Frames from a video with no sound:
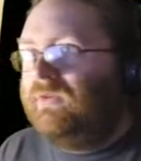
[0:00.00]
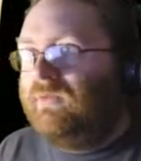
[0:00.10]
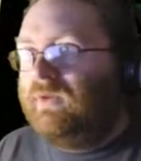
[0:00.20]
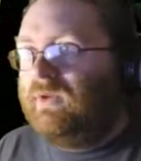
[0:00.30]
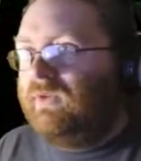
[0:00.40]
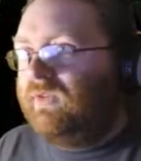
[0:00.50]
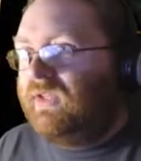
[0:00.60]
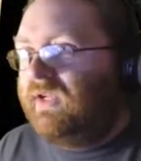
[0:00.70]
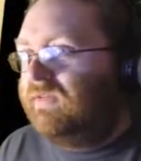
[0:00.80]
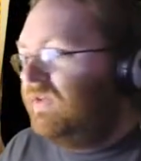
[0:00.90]
to include the
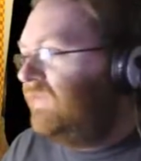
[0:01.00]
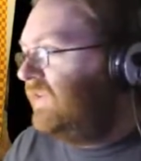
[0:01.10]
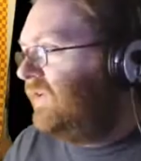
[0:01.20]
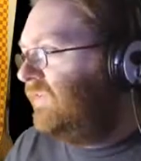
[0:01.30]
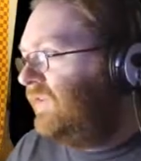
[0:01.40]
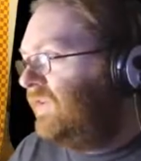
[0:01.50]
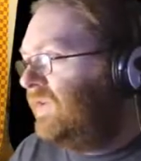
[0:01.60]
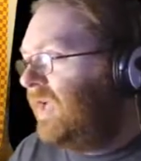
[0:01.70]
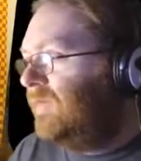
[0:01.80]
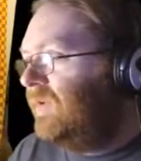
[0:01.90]
Angry Video
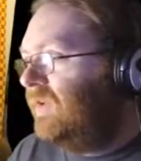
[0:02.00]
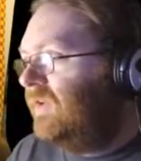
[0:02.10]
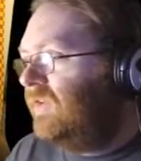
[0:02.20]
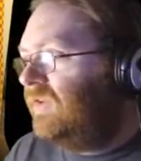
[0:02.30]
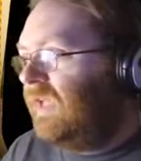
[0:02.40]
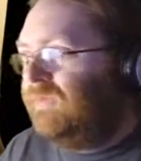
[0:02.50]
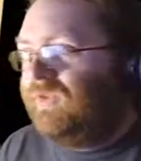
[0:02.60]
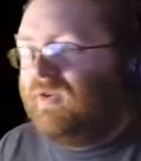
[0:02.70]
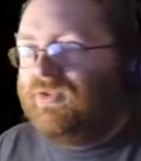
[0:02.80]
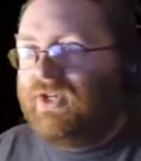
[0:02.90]
Game Nerd game
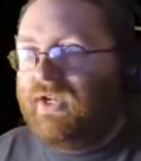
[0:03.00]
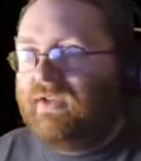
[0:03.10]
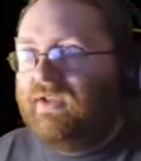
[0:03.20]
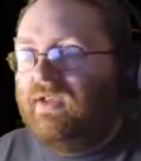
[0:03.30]
soundtrack.